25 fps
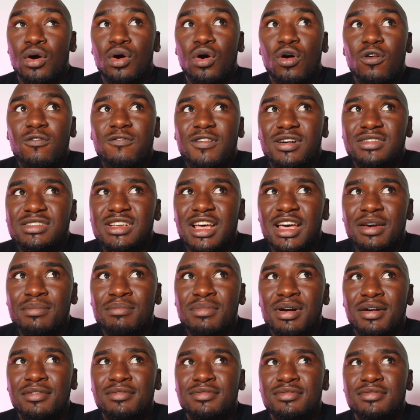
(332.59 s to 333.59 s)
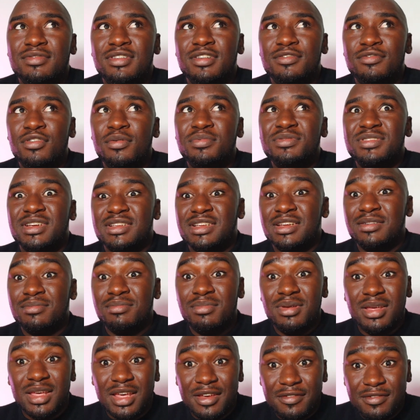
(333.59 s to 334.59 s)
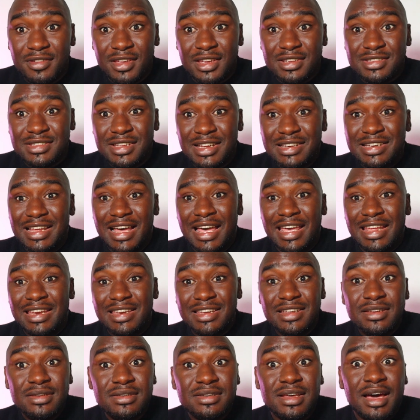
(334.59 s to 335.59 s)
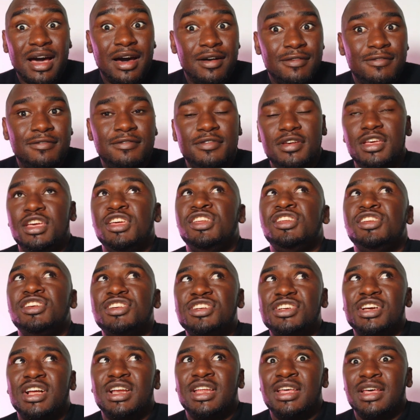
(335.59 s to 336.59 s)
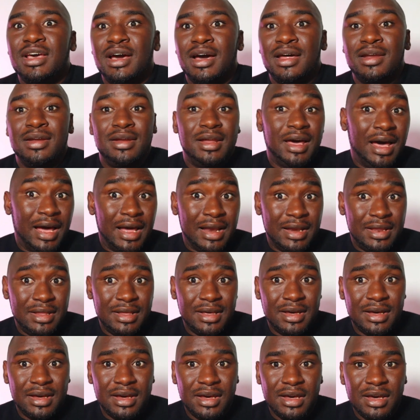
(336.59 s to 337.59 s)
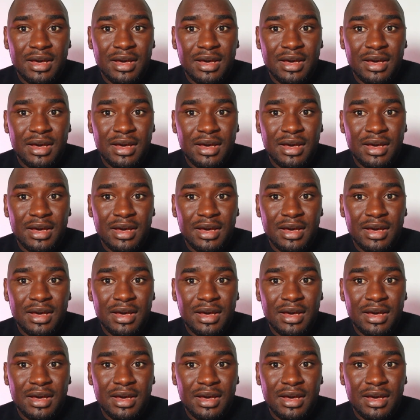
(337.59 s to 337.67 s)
Over time, I've developed certain behaviors that I didn't have initially and earlier.